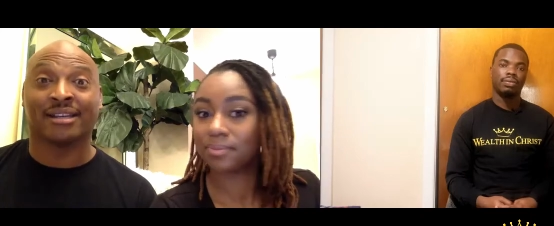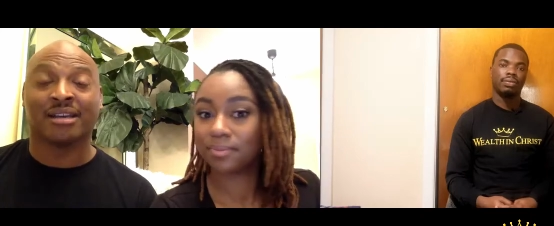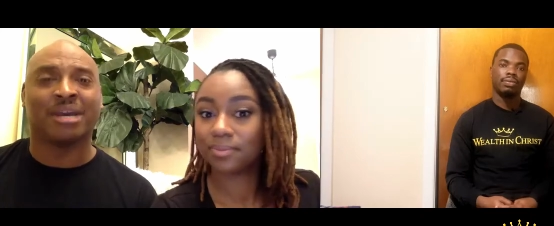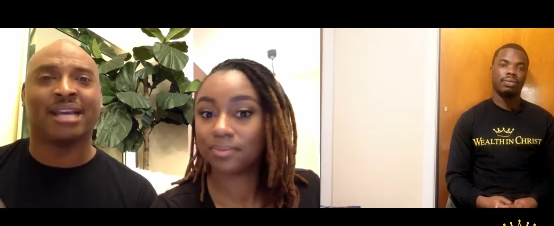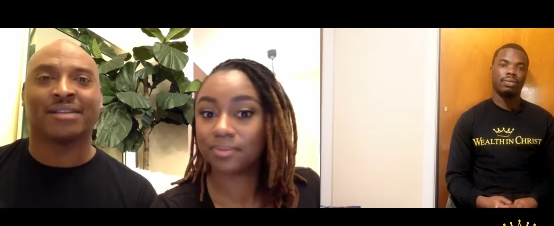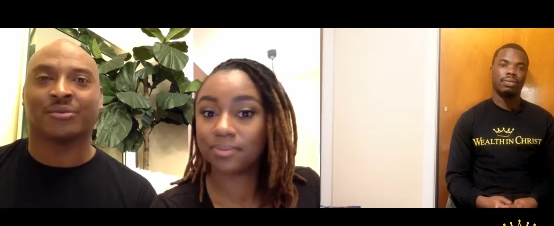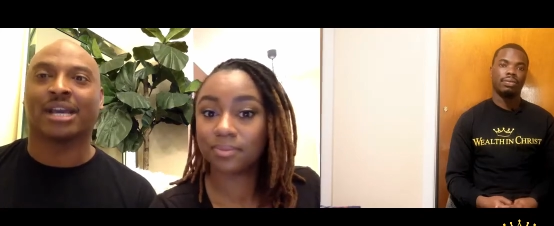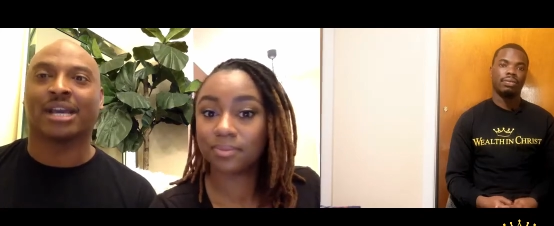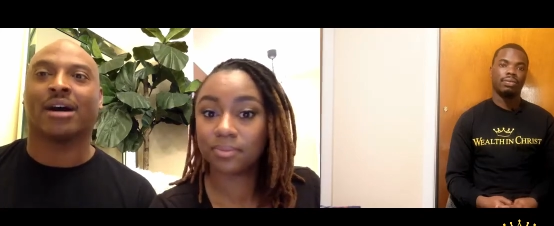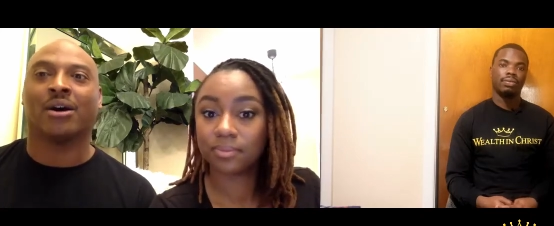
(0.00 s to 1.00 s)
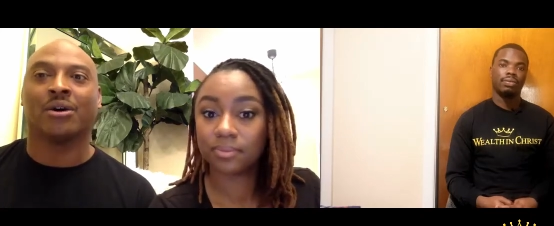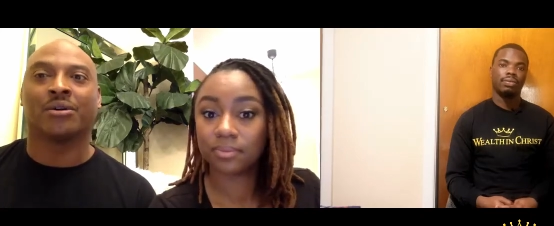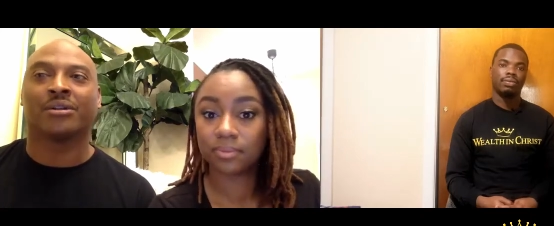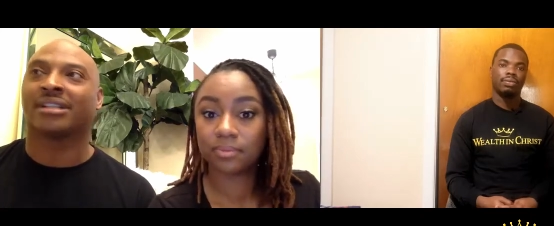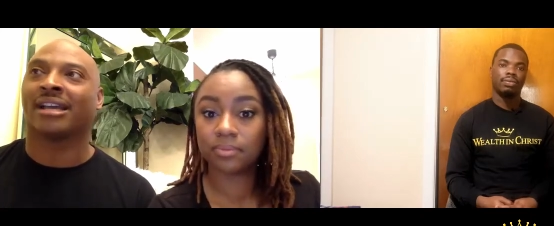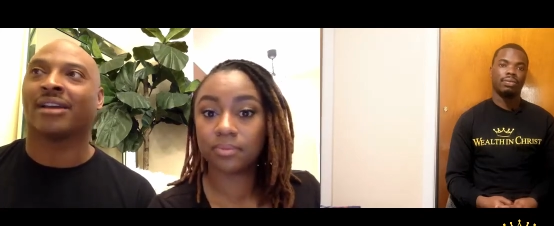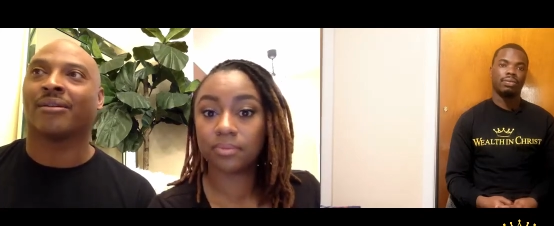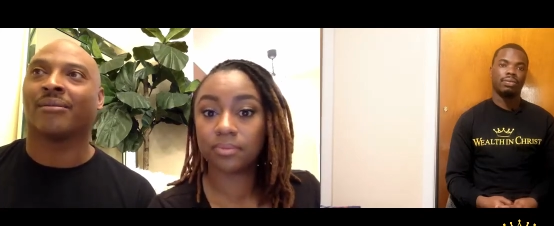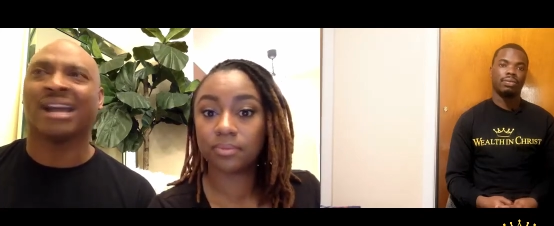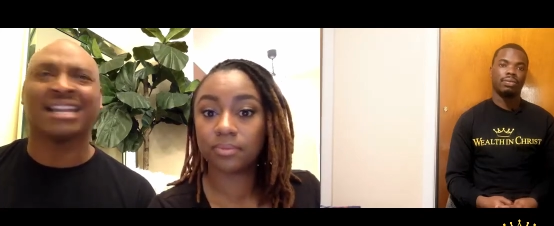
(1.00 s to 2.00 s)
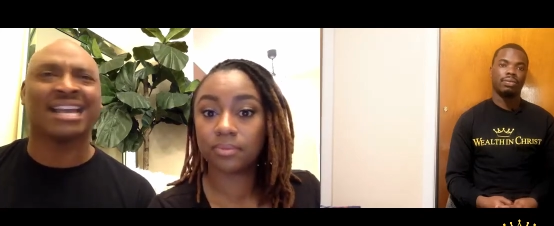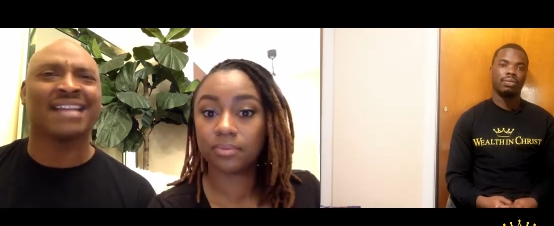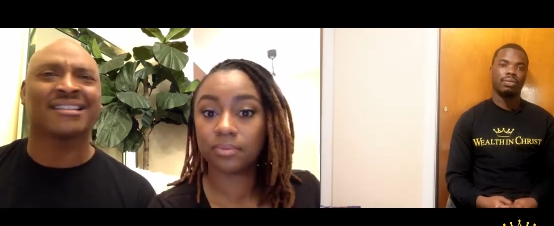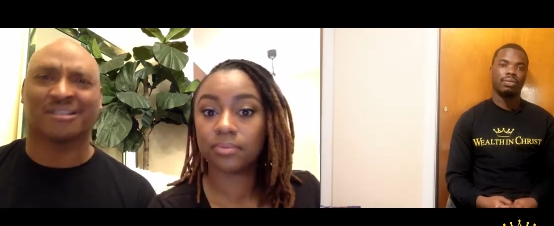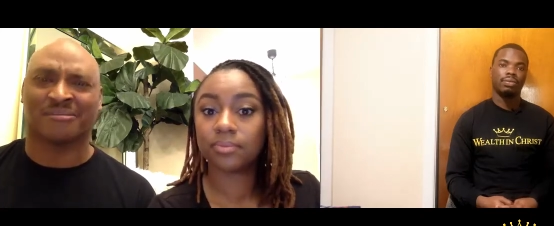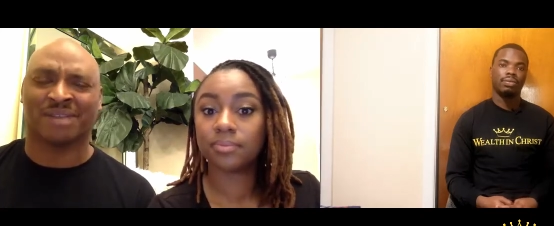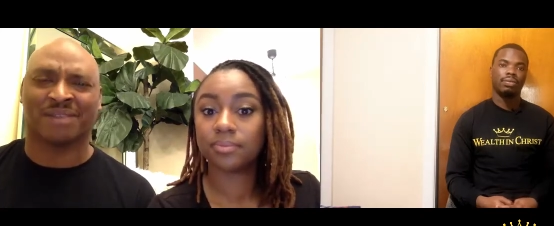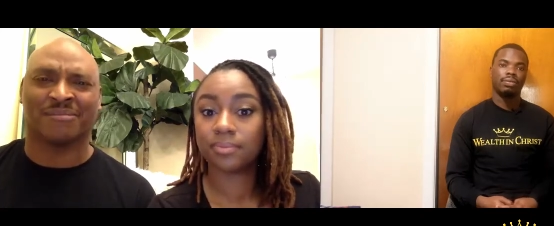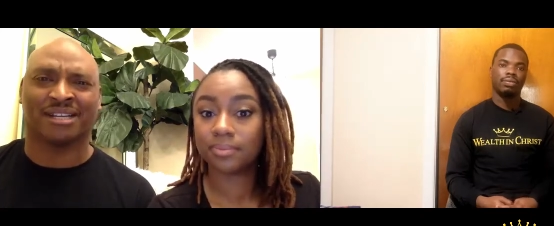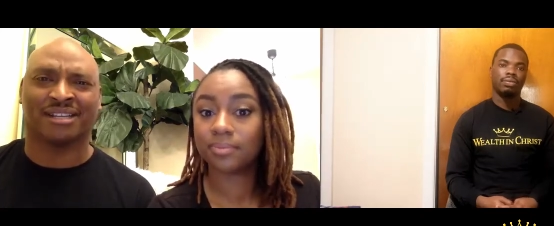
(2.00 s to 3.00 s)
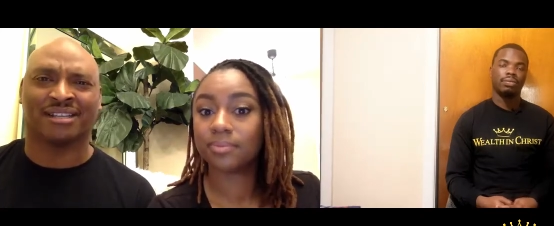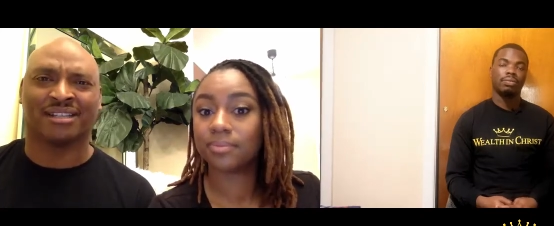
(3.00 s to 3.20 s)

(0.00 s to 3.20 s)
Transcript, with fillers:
Speaker 1: But as we got older, it's like, why not talk about money?